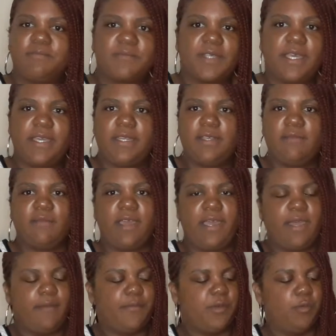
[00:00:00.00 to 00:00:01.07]
Can't even
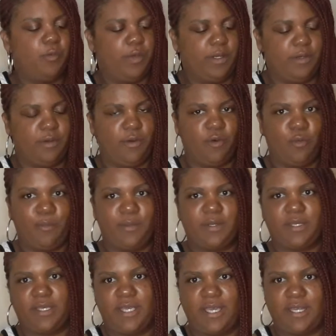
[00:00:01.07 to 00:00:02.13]
have your window open
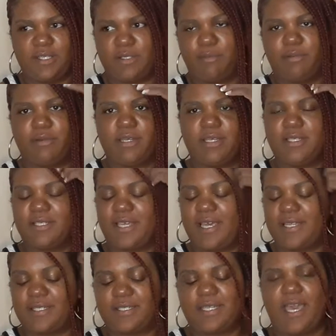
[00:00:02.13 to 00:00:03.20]
to catch a breeze.
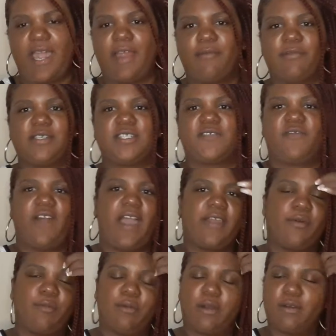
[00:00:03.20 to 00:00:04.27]
Got sirens,
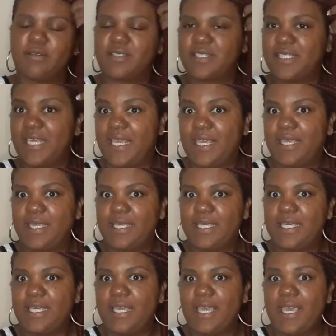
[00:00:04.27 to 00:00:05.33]
fireworks,
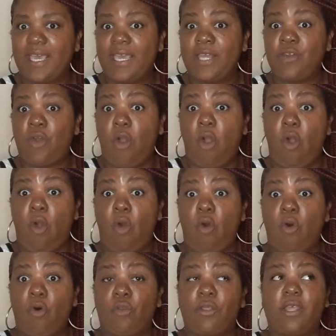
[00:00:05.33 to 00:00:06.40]
and
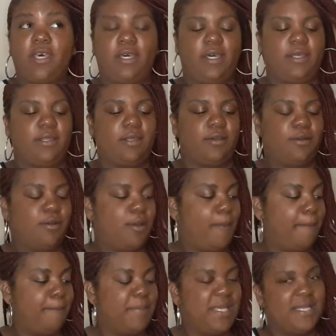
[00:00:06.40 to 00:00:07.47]
all the other
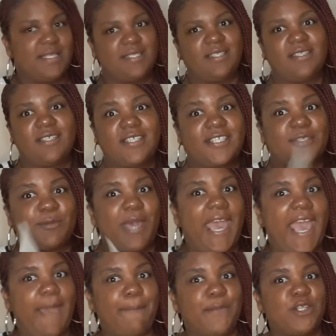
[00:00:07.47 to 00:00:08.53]
busy. This is what
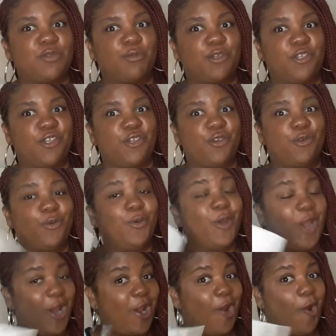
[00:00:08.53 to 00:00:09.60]
happens when you
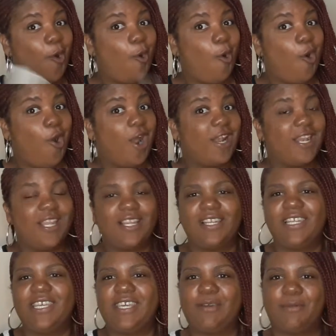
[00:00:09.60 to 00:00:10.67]

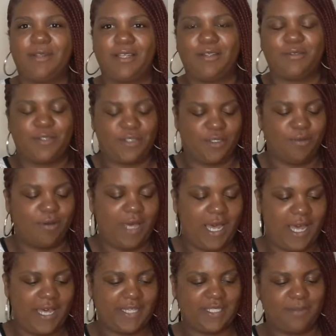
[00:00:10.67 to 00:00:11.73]
live close to a
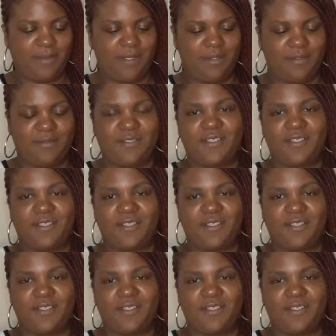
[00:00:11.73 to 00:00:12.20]
hospital.